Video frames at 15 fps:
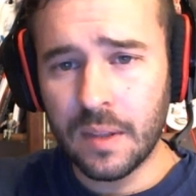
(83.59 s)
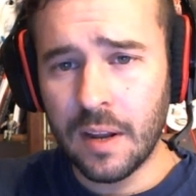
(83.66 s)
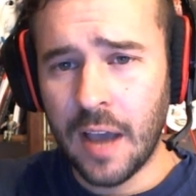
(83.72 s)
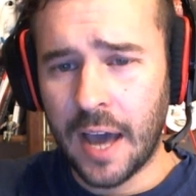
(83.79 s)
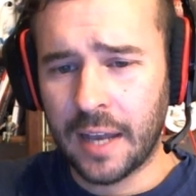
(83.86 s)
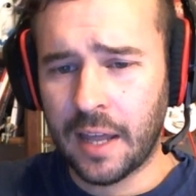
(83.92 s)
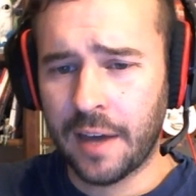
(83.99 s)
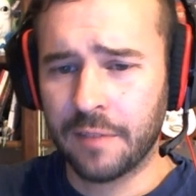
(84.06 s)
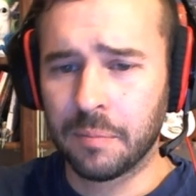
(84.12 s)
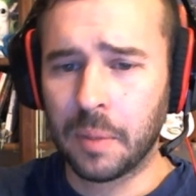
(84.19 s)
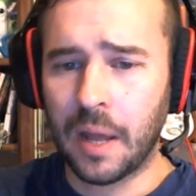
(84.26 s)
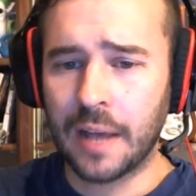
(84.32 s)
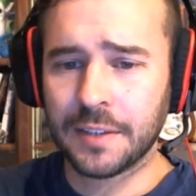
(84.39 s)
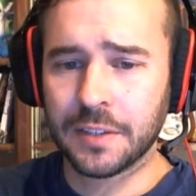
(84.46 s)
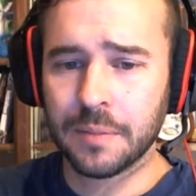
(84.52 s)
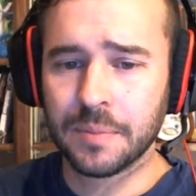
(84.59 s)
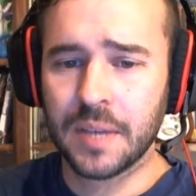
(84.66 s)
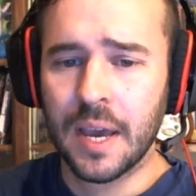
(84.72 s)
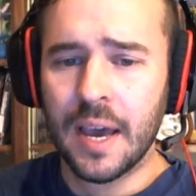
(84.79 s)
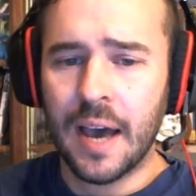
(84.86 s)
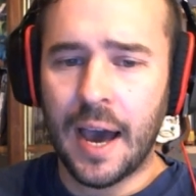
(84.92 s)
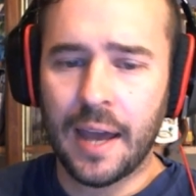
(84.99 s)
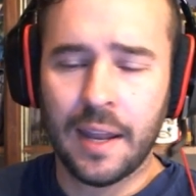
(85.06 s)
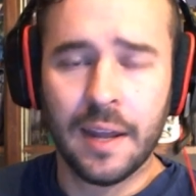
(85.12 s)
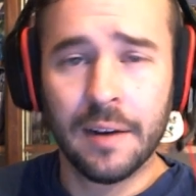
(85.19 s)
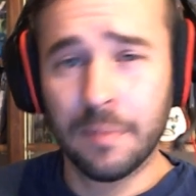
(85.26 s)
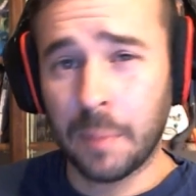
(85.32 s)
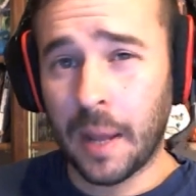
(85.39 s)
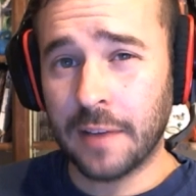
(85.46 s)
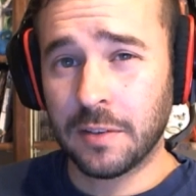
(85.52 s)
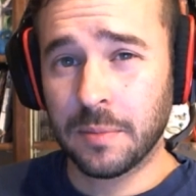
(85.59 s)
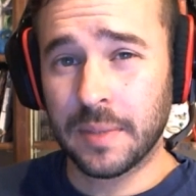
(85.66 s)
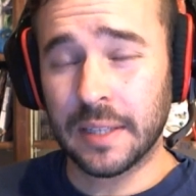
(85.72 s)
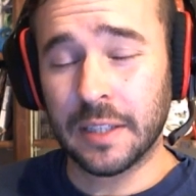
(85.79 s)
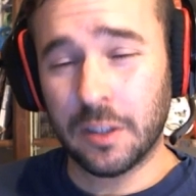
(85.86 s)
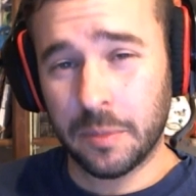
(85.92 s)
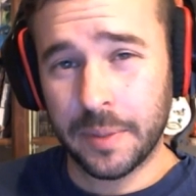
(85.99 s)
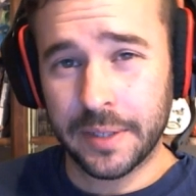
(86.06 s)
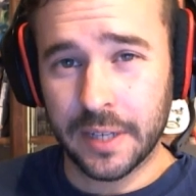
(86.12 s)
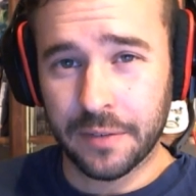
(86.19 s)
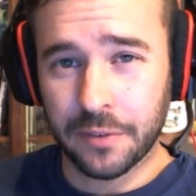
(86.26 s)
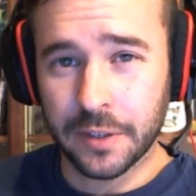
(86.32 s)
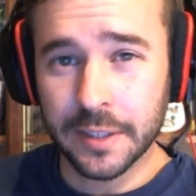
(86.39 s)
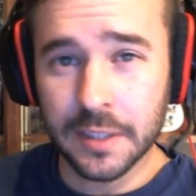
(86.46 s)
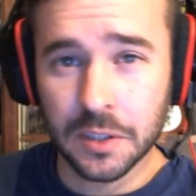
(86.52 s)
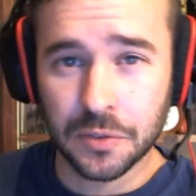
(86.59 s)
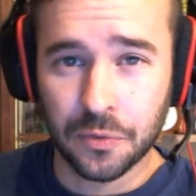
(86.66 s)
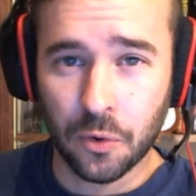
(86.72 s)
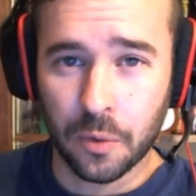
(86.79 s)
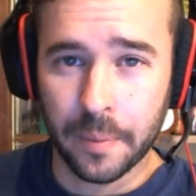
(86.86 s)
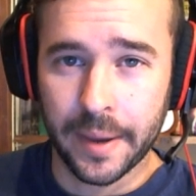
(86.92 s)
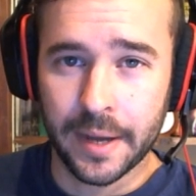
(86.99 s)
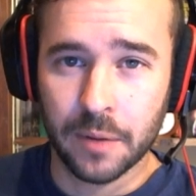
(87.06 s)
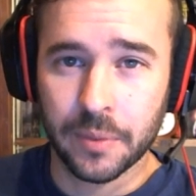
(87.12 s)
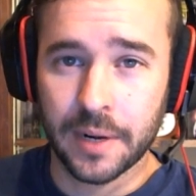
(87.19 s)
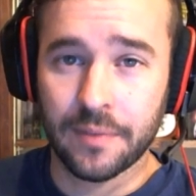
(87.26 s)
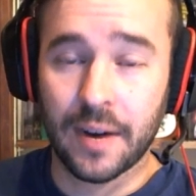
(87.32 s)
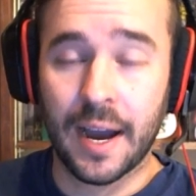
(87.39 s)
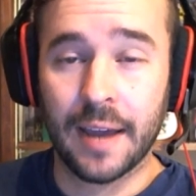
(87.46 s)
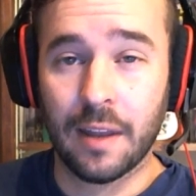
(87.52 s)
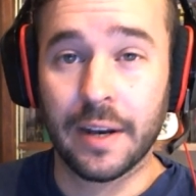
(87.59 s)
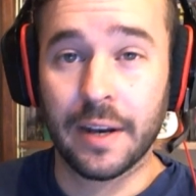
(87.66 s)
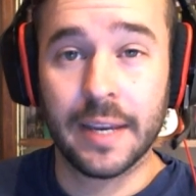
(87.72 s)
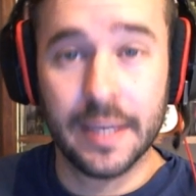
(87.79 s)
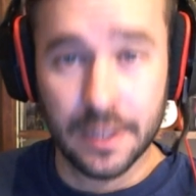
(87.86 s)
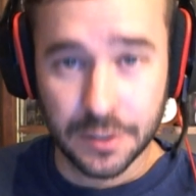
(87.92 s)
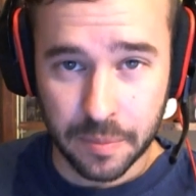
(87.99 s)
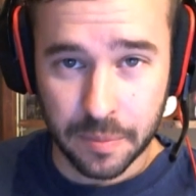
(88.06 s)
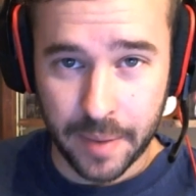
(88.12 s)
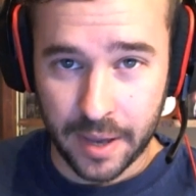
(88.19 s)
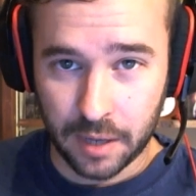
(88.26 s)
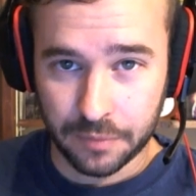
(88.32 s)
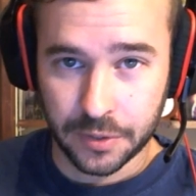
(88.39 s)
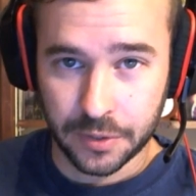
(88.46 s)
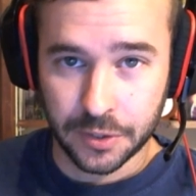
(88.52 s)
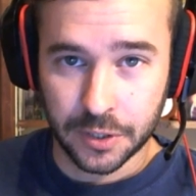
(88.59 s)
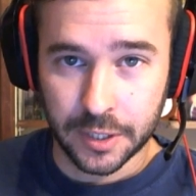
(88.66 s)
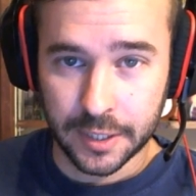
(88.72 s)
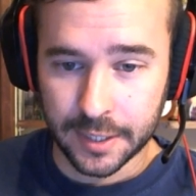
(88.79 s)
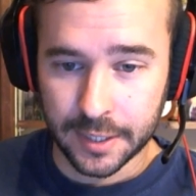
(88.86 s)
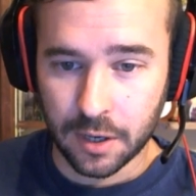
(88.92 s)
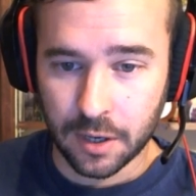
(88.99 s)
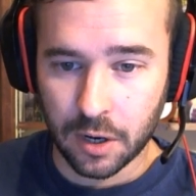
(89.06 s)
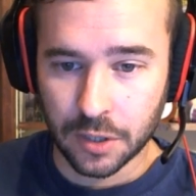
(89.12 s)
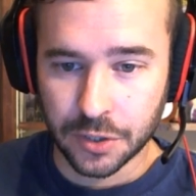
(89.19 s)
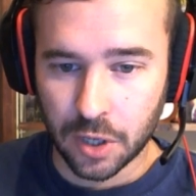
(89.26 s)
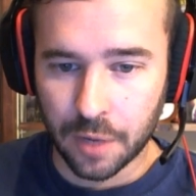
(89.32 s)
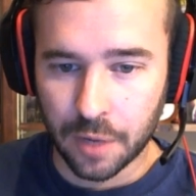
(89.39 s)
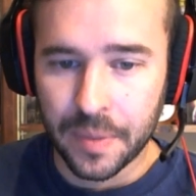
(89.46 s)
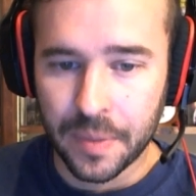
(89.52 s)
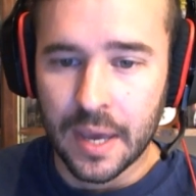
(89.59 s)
Eidolon of Blossoms. Eidolon of Blossoms is a little bit different. It is 4 mana. Whenever Eidolon enters the battlefield, you're going to get a card draw.